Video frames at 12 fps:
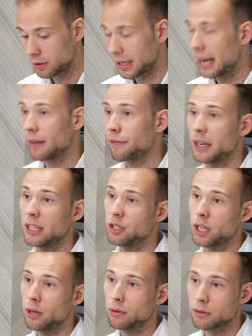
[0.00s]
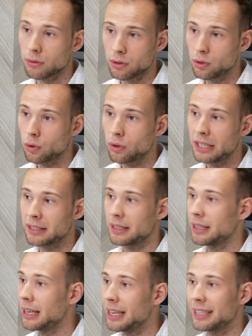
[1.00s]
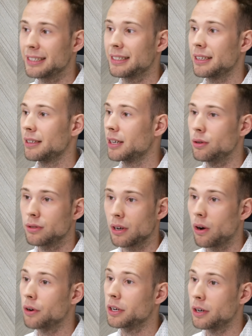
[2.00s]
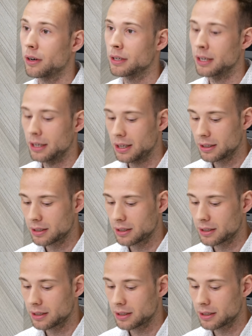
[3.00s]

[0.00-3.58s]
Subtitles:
telling funny jokes or stories. The list goes on and on.